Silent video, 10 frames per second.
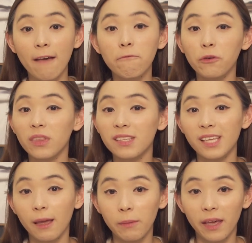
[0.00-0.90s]
And for this
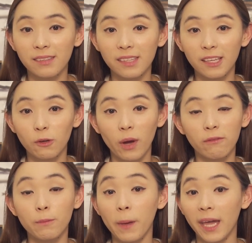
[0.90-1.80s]
ABSD, you
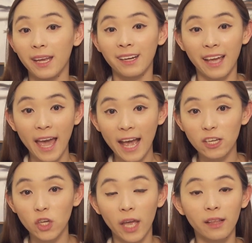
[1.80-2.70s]
have to pay it in
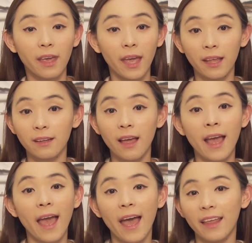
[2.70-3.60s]
cash and can't
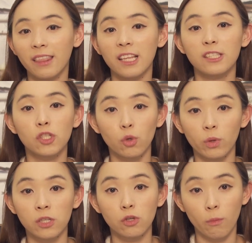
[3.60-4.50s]
add this
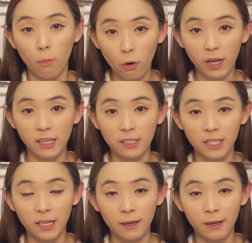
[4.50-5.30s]
towards your mortgage.